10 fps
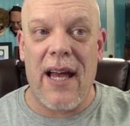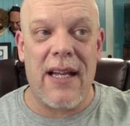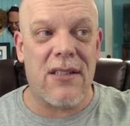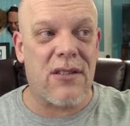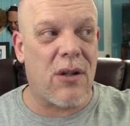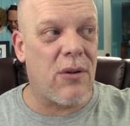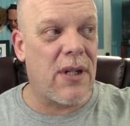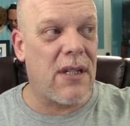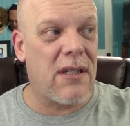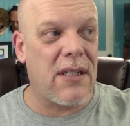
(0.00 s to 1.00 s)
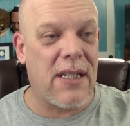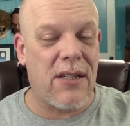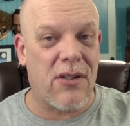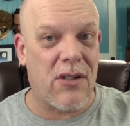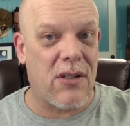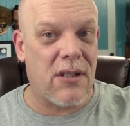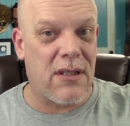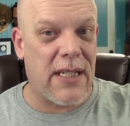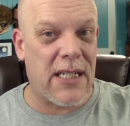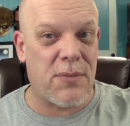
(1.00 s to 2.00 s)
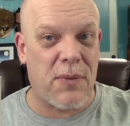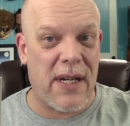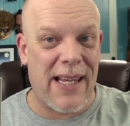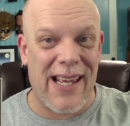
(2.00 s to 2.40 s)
and so either desperate